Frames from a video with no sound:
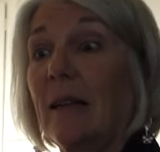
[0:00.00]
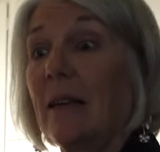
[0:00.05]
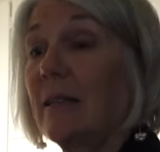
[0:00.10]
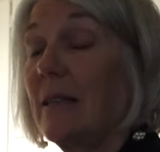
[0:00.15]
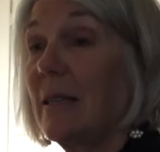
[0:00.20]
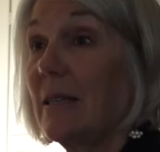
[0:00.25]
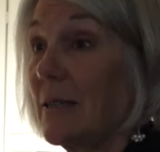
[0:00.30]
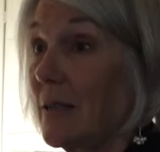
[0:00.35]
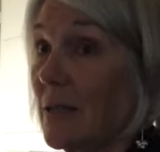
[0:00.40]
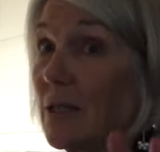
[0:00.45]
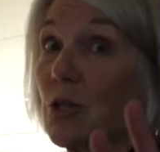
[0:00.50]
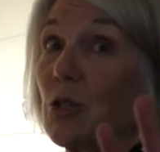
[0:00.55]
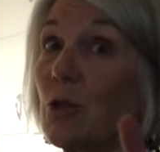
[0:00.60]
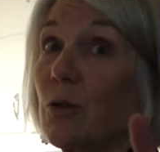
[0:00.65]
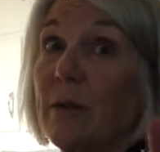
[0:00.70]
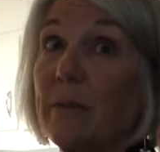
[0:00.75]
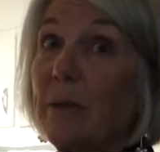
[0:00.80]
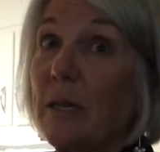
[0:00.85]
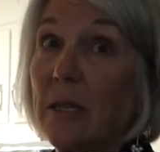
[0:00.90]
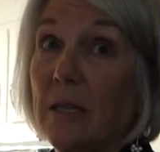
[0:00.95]
And he's
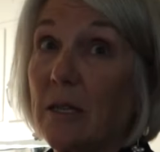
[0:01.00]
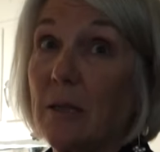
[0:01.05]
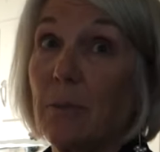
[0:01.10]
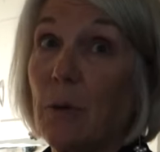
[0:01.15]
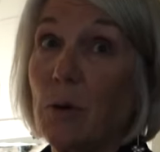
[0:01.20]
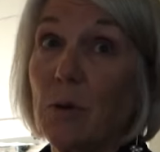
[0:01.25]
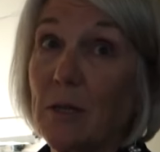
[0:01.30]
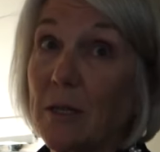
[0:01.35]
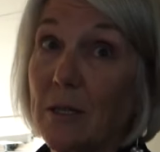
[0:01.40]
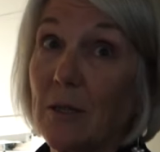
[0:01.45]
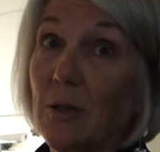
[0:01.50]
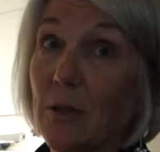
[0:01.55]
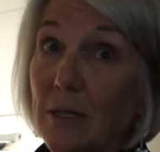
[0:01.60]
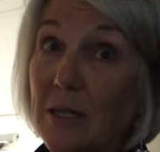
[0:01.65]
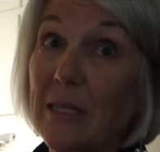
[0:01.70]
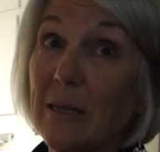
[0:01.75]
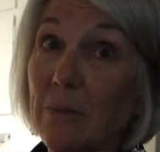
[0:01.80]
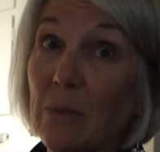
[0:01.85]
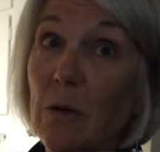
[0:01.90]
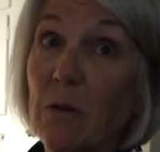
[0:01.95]
assuring me that the boat isn't going to
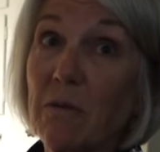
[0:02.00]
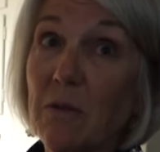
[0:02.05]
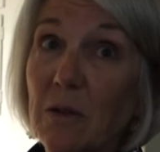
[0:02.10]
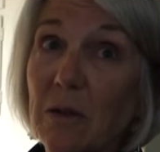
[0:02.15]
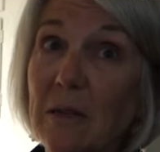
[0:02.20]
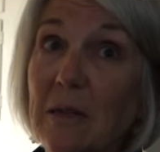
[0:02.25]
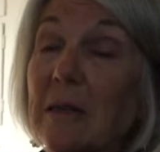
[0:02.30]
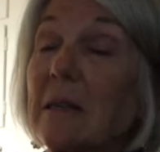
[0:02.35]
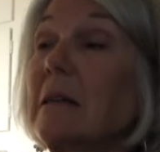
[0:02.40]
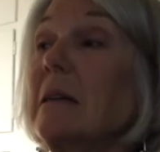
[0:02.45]
tip over.